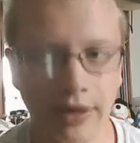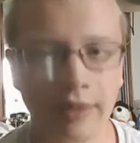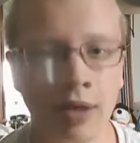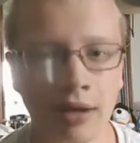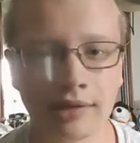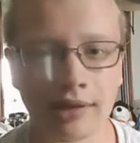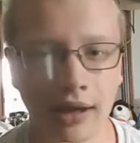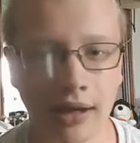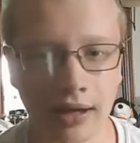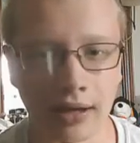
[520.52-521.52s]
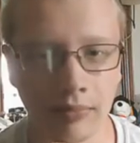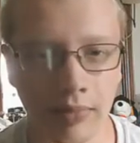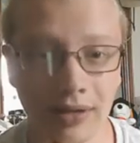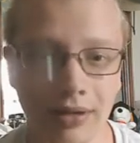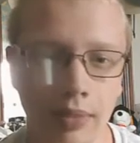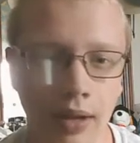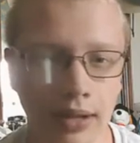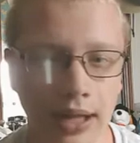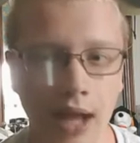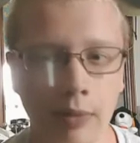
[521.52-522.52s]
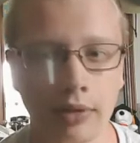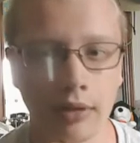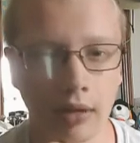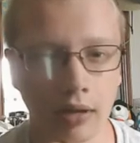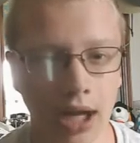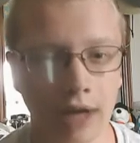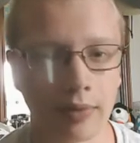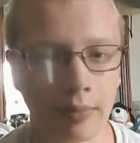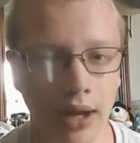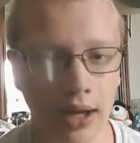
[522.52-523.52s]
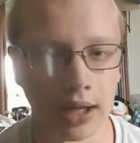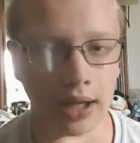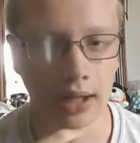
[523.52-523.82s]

Grandma's gone, but it's bound to happen to everybody.